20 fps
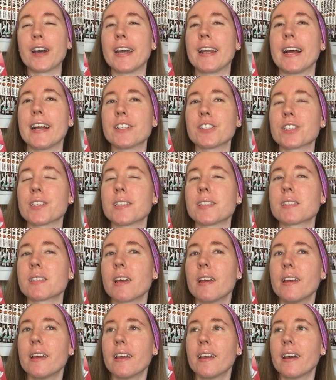And I
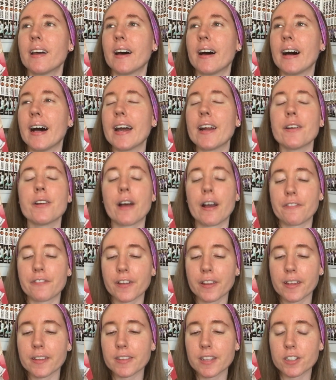don't know, I
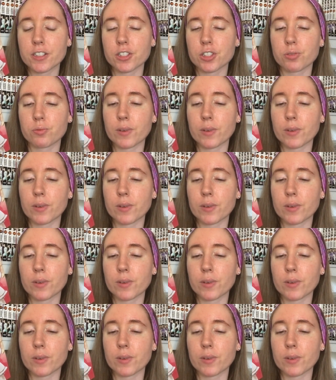feel like that just